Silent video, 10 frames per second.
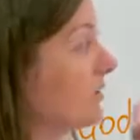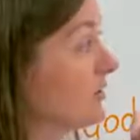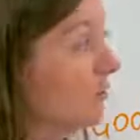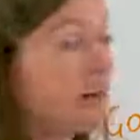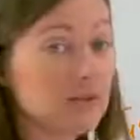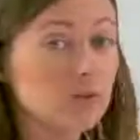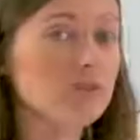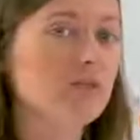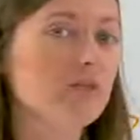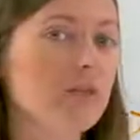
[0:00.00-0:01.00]
And you might
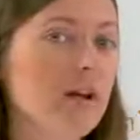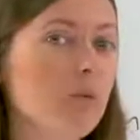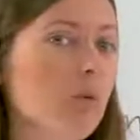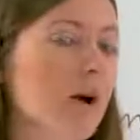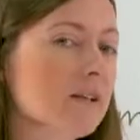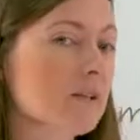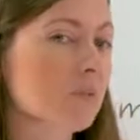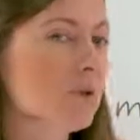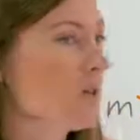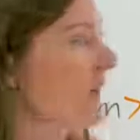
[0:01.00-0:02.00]
also say, well, why don't we